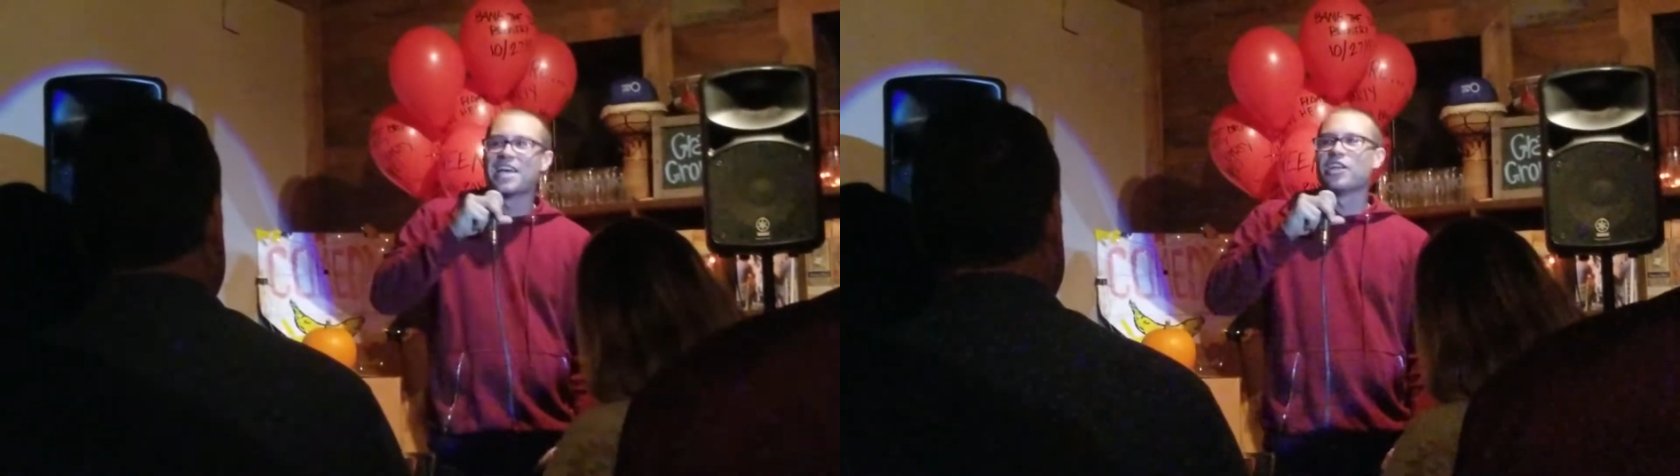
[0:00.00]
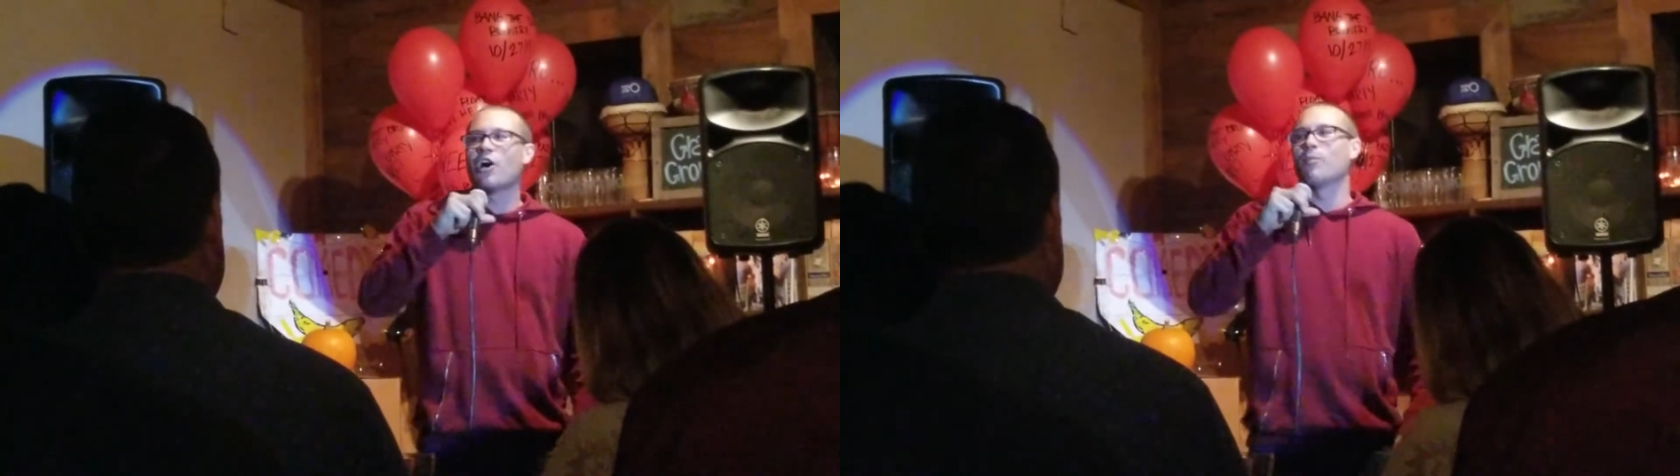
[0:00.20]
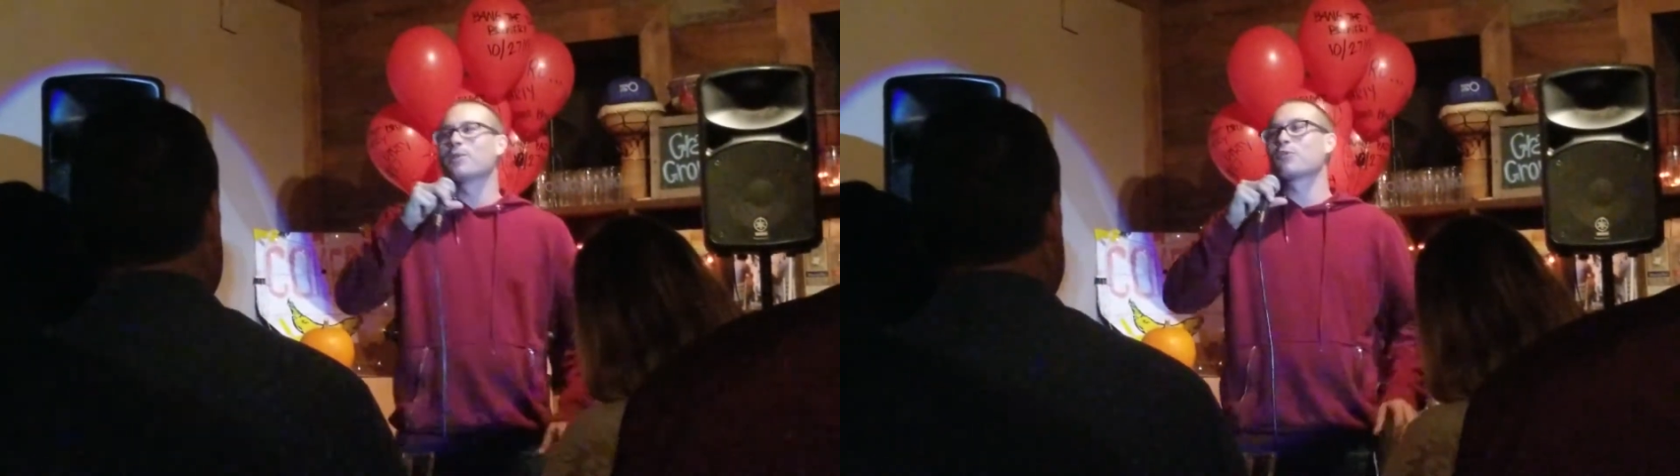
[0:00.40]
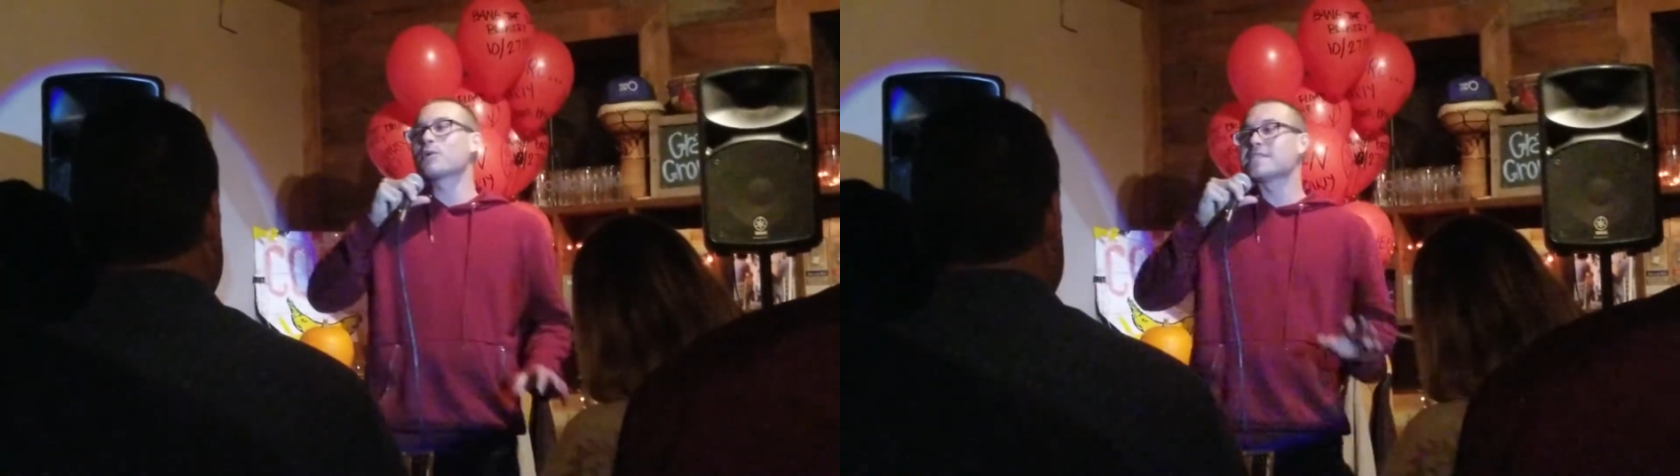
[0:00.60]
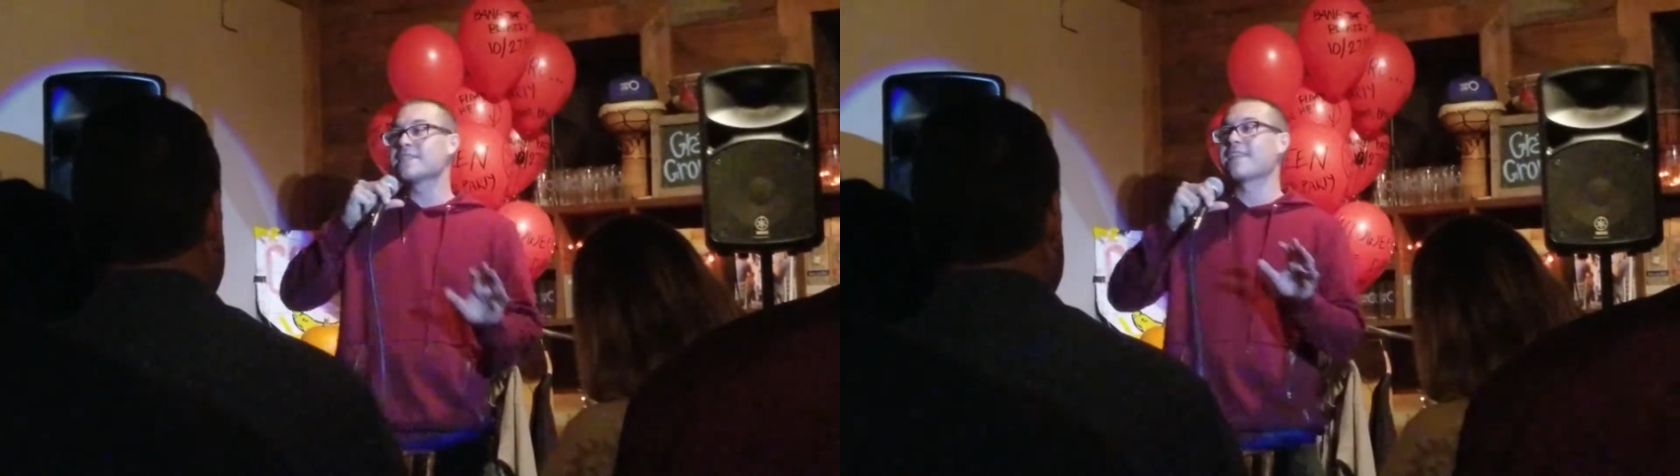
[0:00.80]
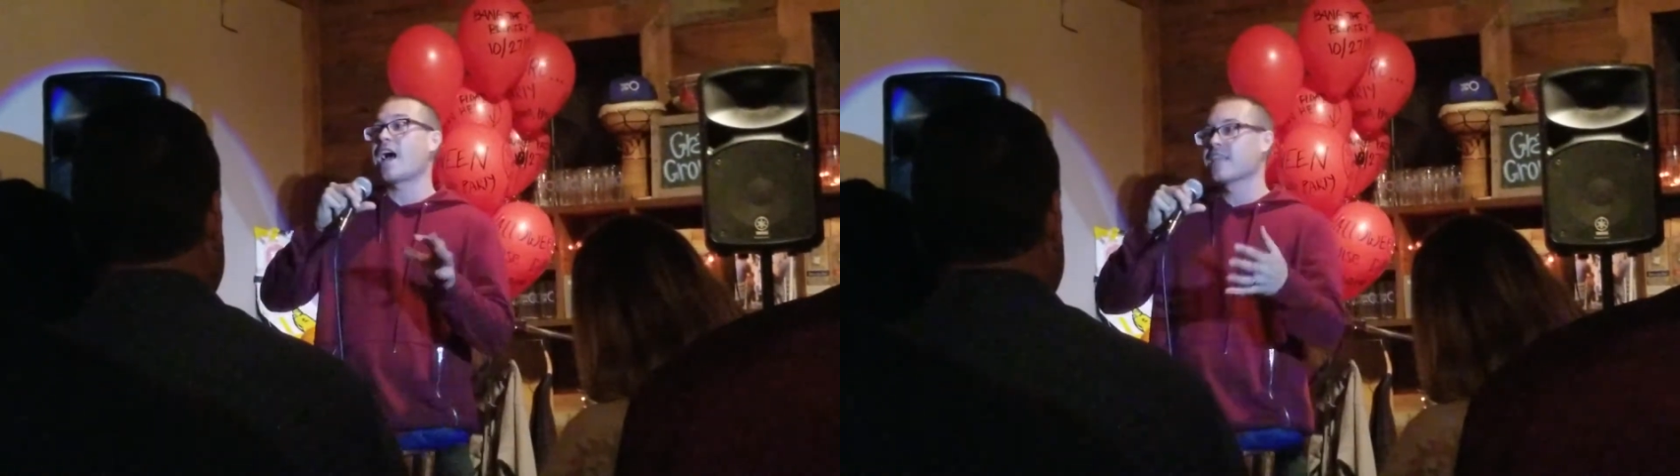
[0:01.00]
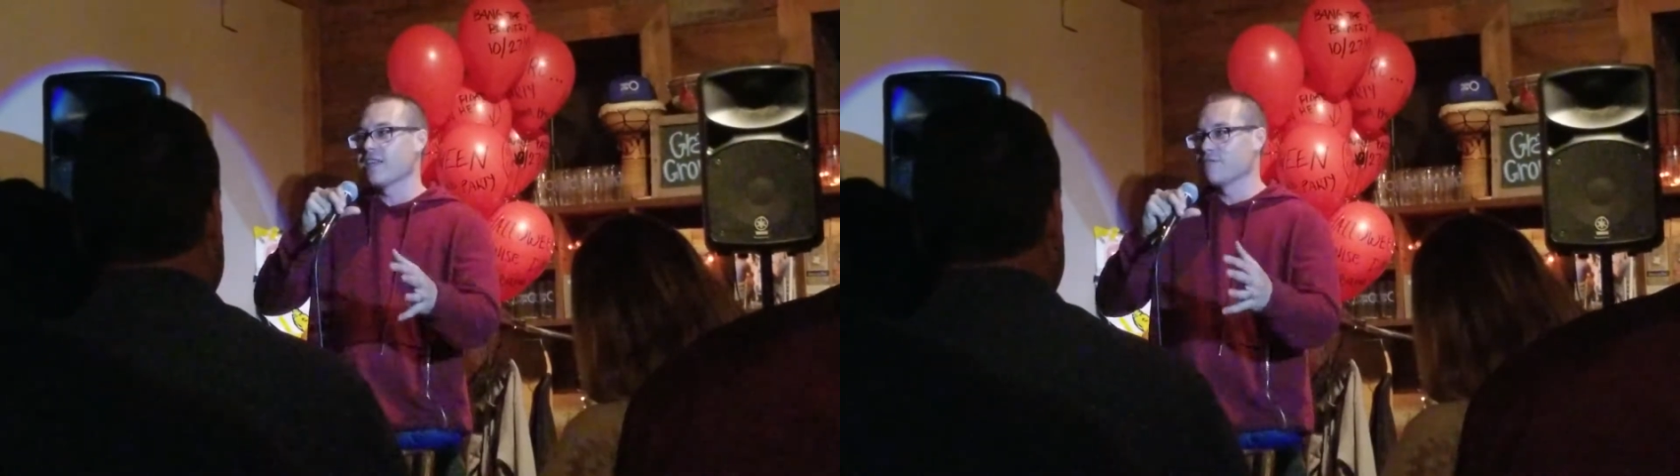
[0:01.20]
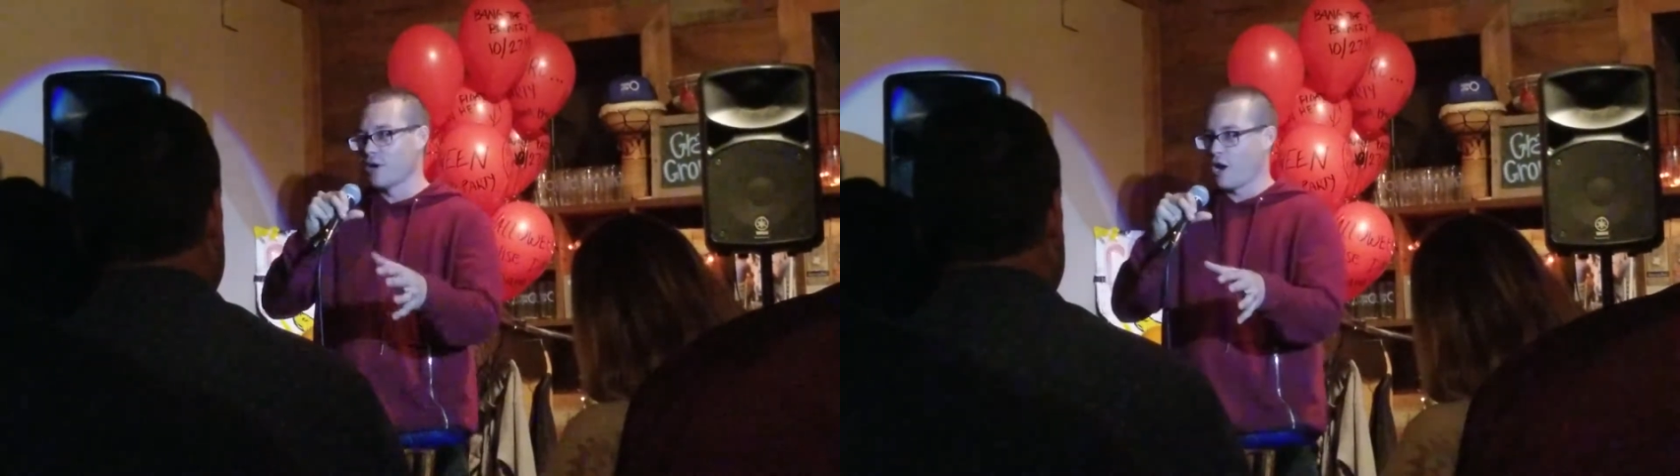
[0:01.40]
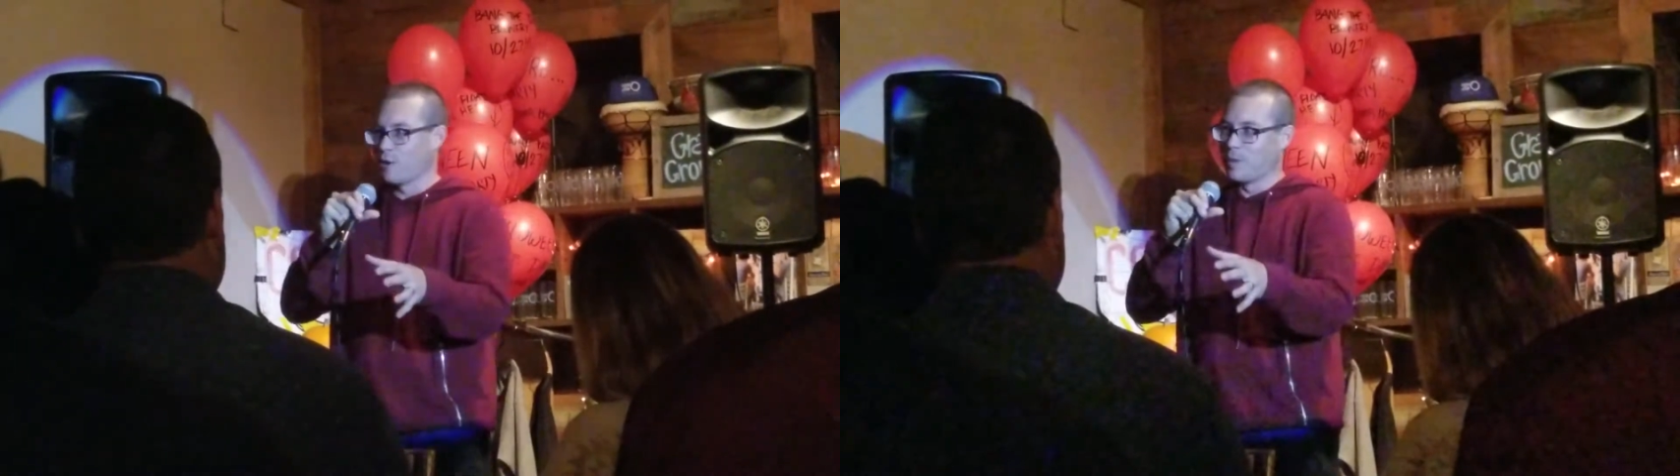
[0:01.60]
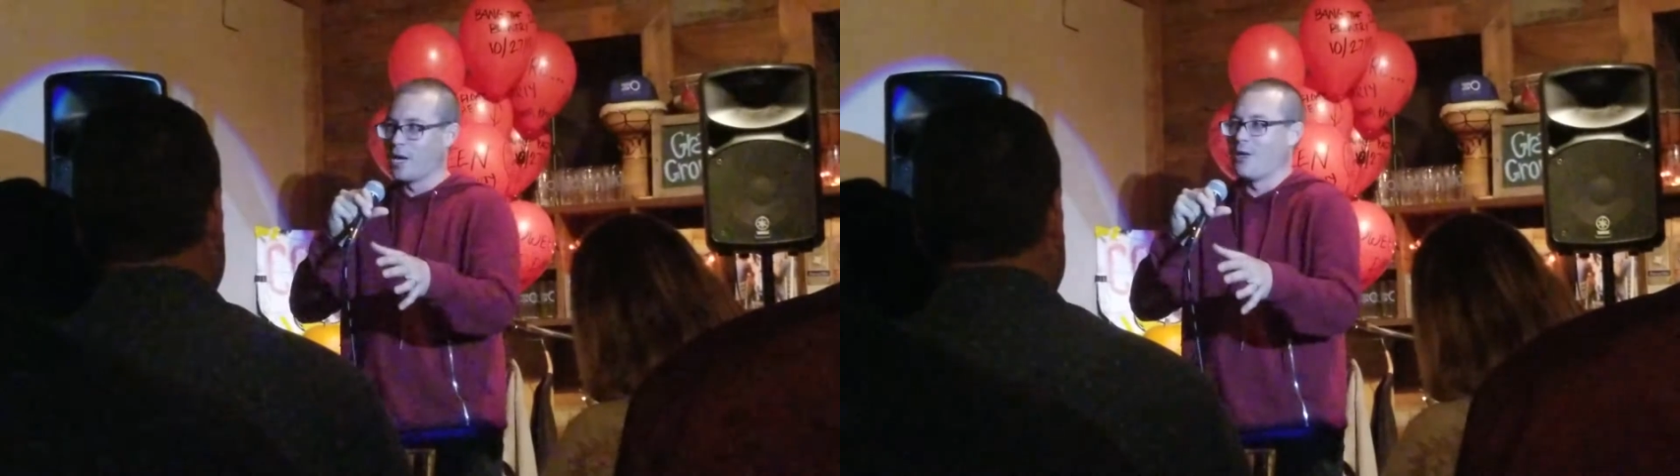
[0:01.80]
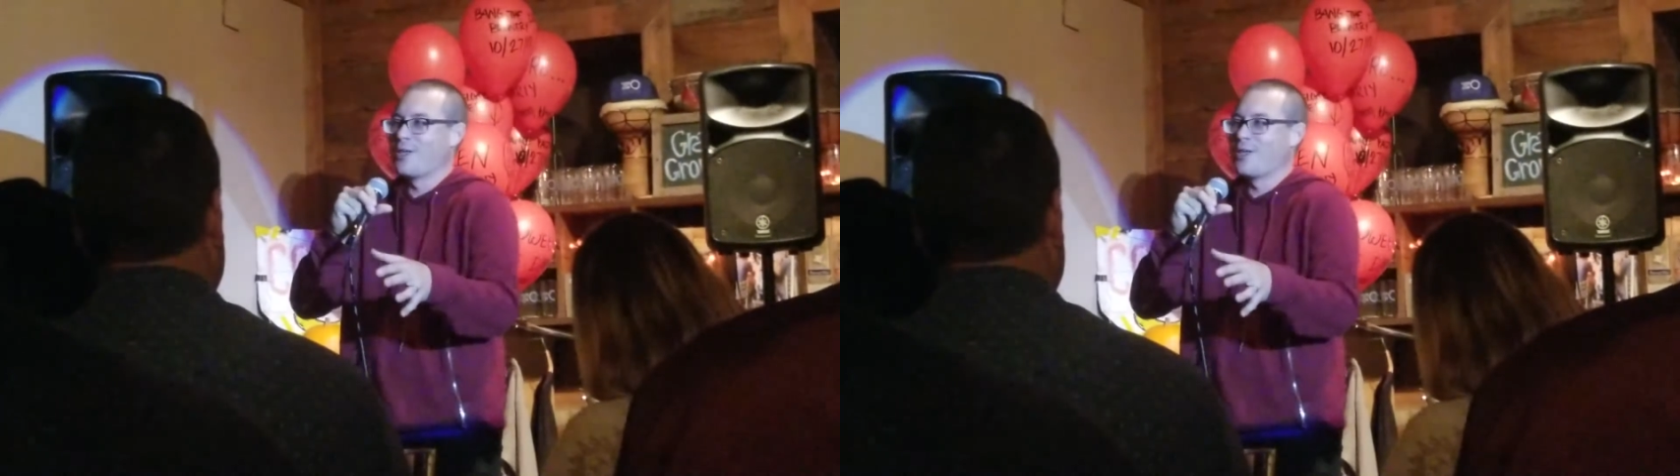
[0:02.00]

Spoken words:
No, but the reason that I love Taco Bell,